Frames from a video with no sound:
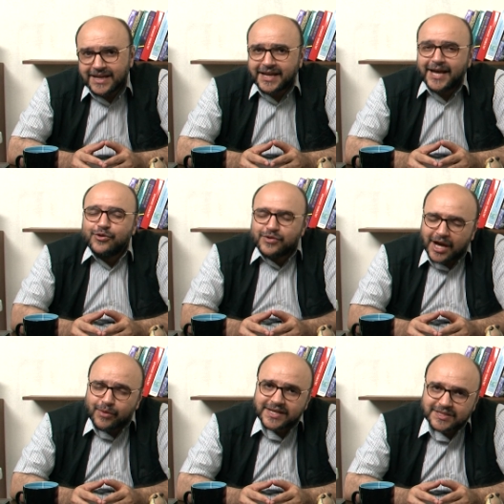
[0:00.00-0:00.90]
Can you
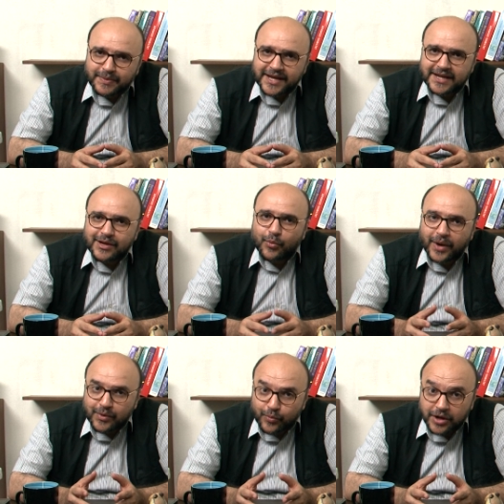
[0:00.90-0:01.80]
now explain
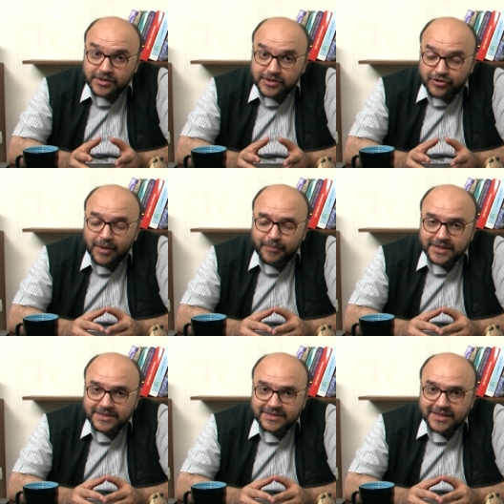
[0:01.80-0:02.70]
why water
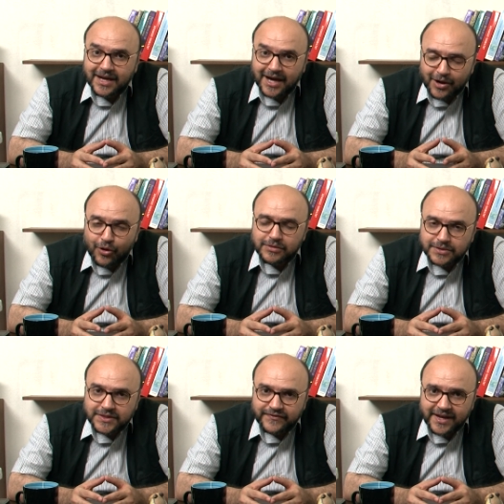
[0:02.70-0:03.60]
droplets are
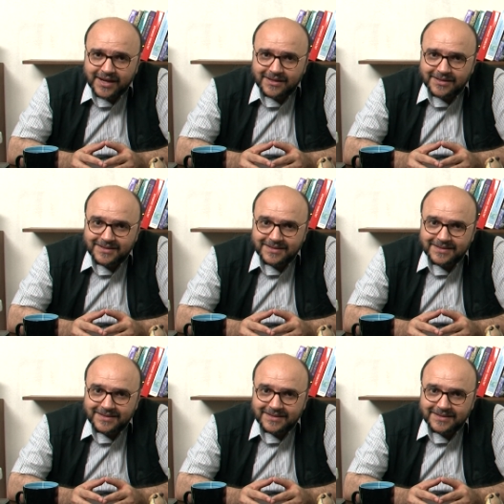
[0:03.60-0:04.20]
also spherical?